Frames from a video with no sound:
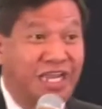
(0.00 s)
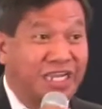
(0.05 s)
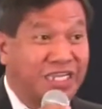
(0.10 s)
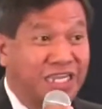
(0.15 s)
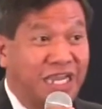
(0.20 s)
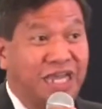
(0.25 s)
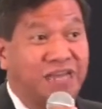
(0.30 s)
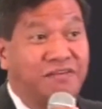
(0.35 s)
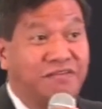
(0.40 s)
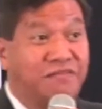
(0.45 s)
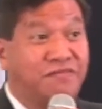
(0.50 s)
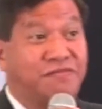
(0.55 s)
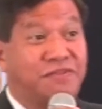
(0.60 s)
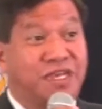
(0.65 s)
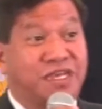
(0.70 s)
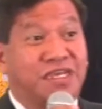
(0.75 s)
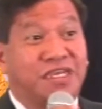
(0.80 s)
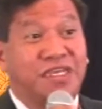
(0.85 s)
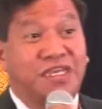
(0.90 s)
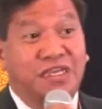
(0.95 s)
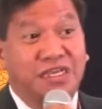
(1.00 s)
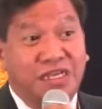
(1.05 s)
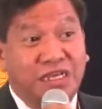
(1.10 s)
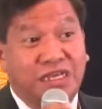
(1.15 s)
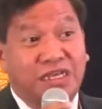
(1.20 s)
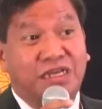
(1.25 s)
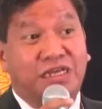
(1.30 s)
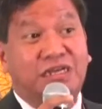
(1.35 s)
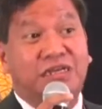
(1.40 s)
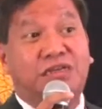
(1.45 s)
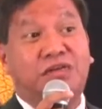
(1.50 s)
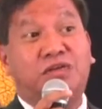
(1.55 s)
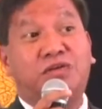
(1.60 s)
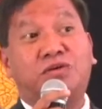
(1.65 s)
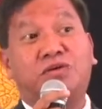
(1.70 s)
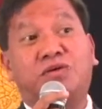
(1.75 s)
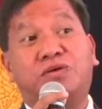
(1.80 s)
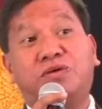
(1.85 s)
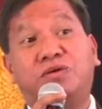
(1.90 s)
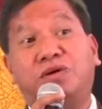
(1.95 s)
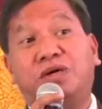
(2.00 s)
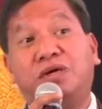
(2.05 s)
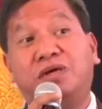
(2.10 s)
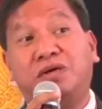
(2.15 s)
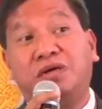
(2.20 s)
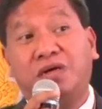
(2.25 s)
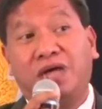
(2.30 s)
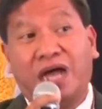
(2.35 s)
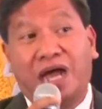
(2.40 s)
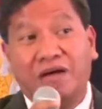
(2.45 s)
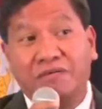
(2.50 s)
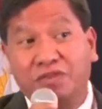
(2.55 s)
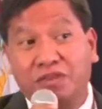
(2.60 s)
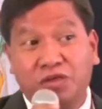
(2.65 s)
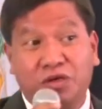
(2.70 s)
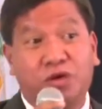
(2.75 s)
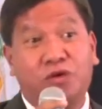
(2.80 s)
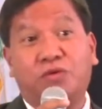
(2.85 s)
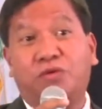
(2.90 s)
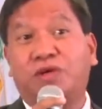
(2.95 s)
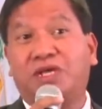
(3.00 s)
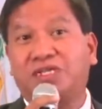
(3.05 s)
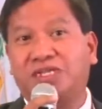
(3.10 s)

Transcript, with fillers: that kind of thing, you have to know